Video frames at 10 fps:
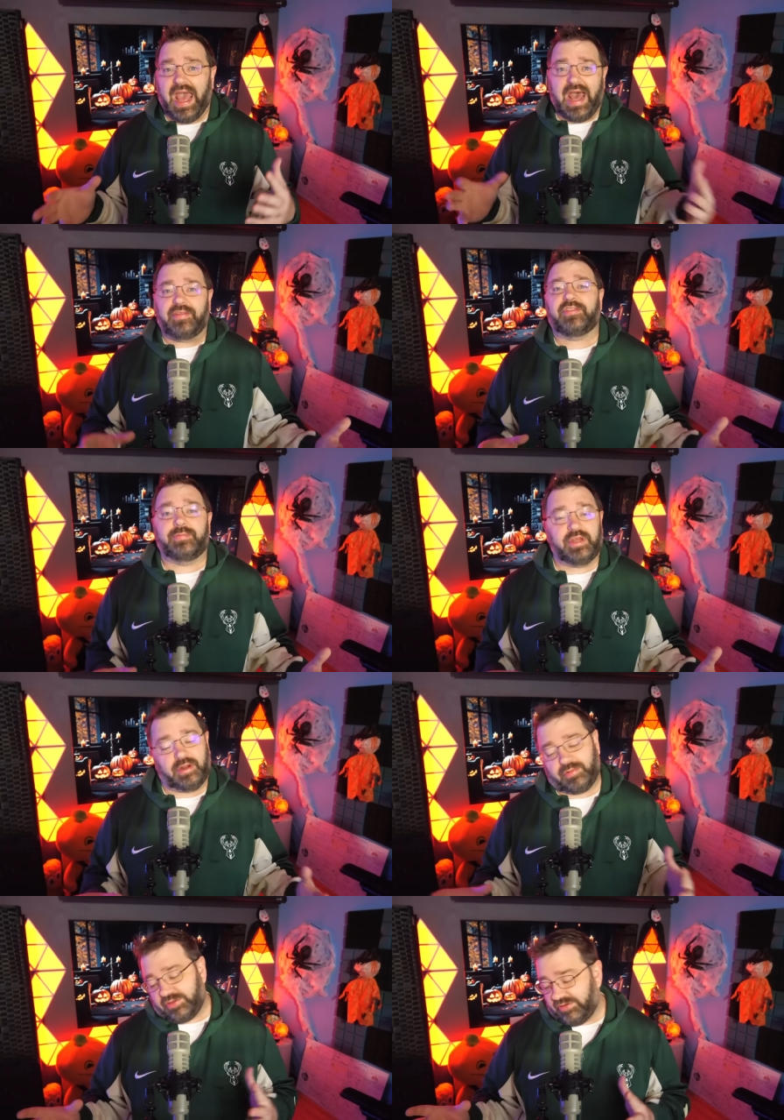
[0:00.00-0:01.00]
at this meeting,
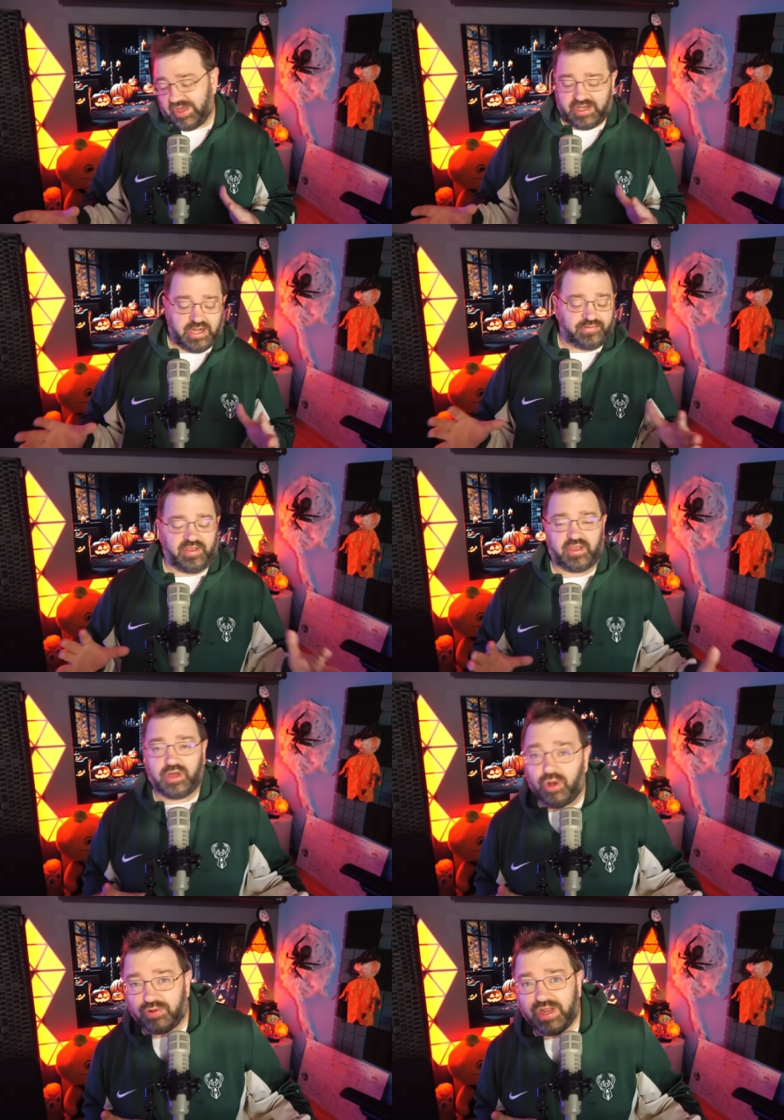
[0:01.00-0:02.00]
whether they announce a
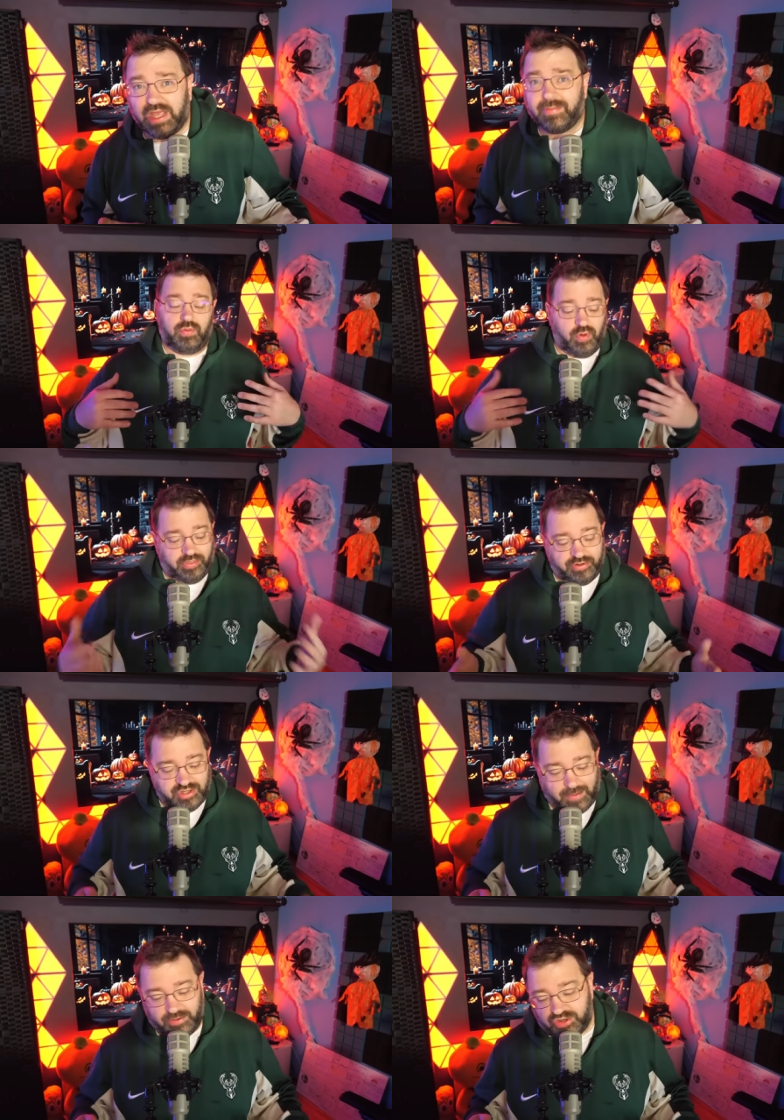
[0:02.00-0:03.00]
code name, when they're
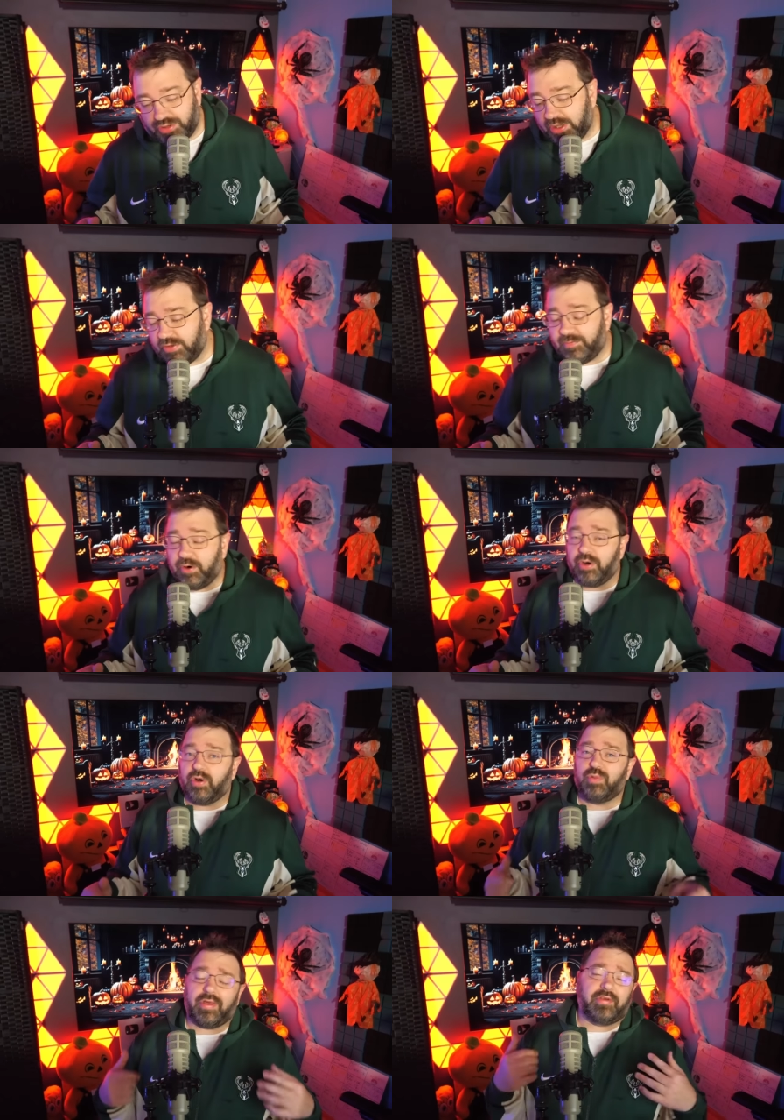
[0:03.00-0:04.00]
dropping a trailer for,
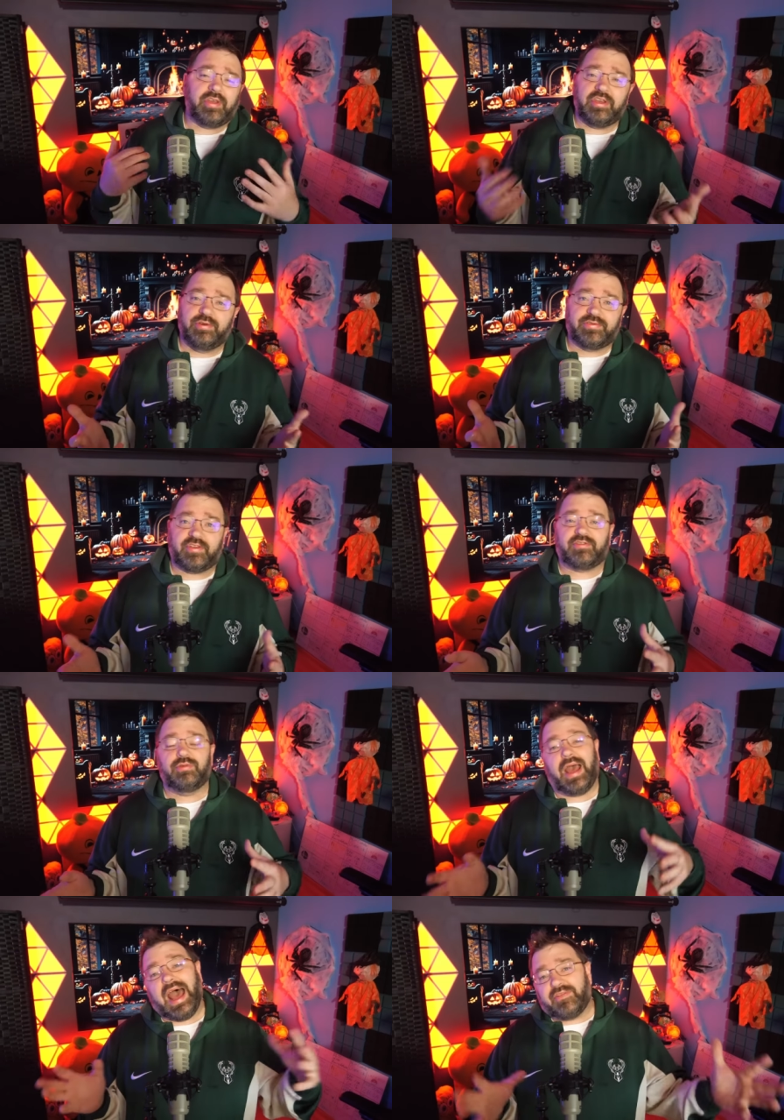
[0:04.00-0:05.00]
or whether they use this to
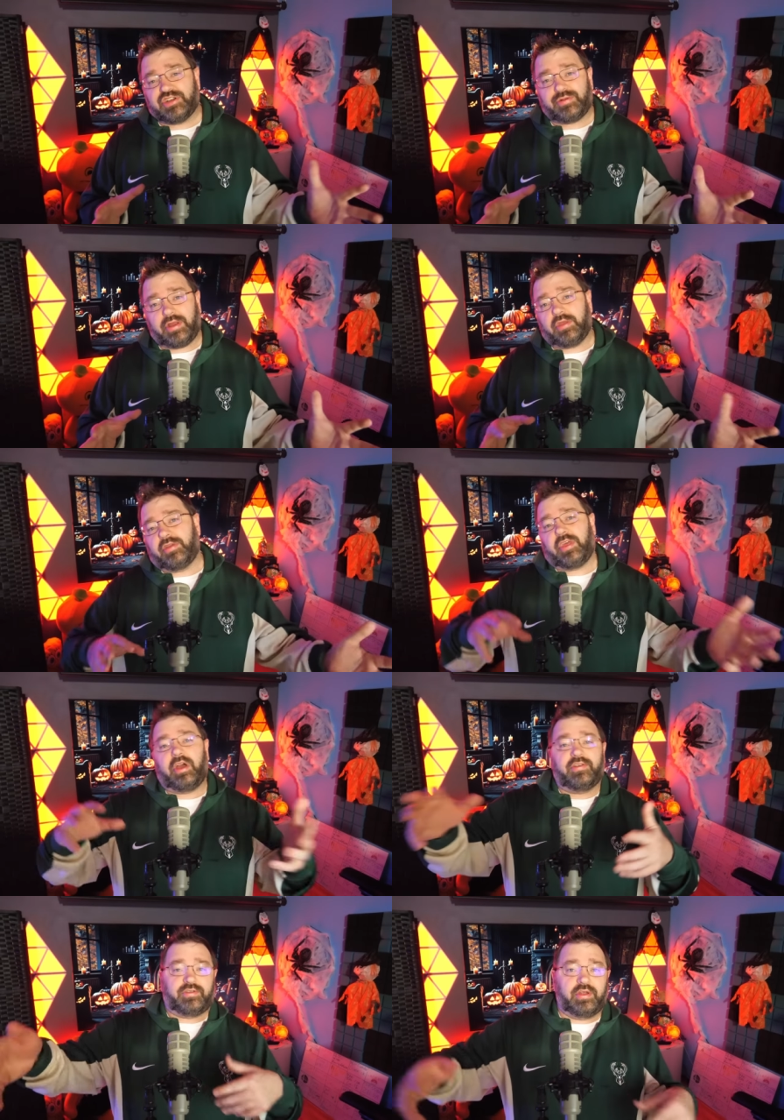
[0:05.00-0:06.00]
have a trailer that they
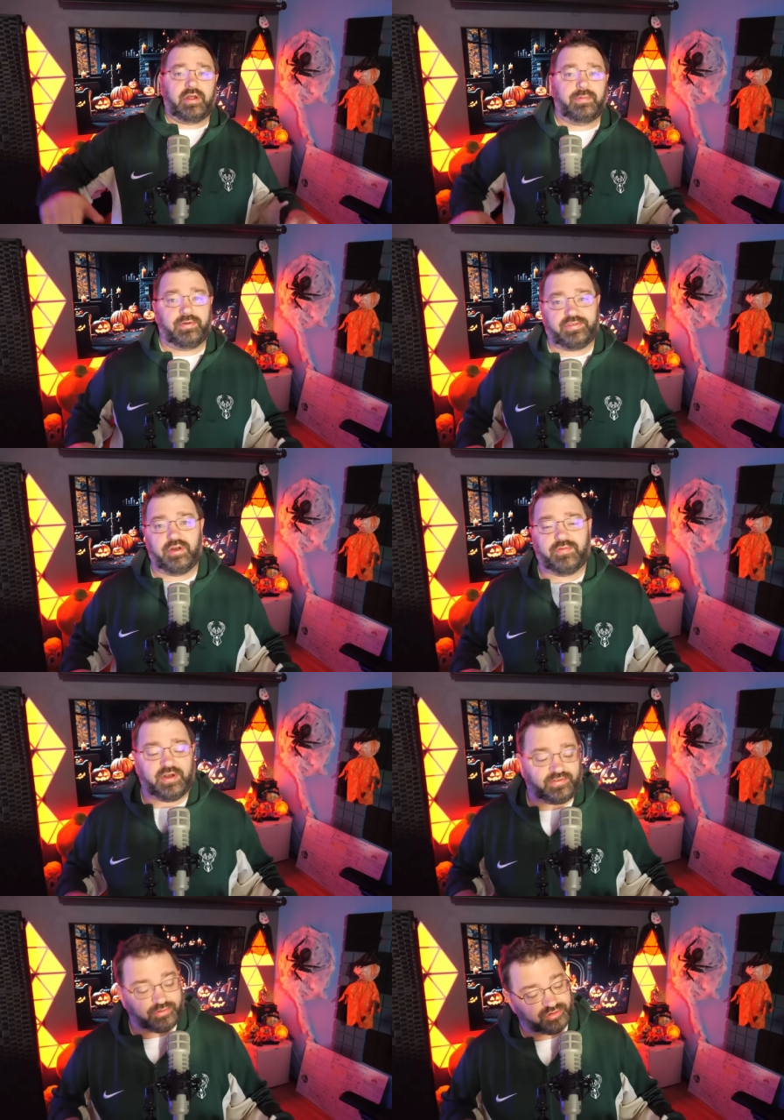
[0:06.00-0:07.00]
also end up posting over
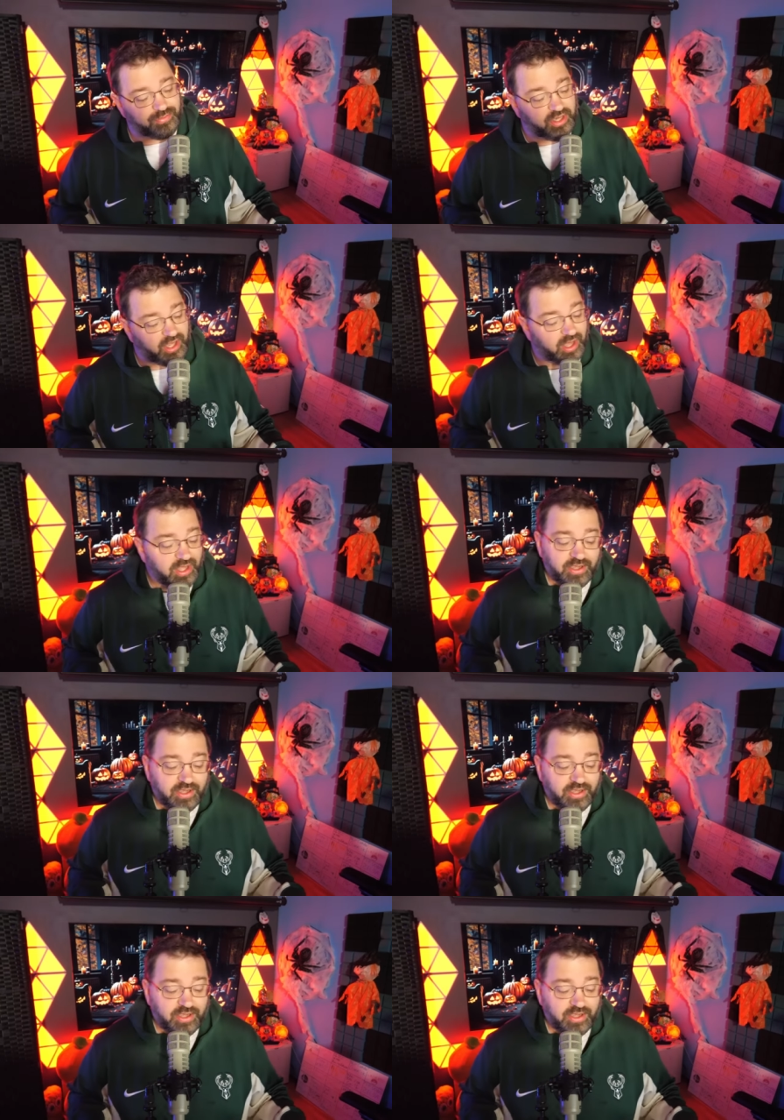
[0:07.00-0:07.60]
on social media.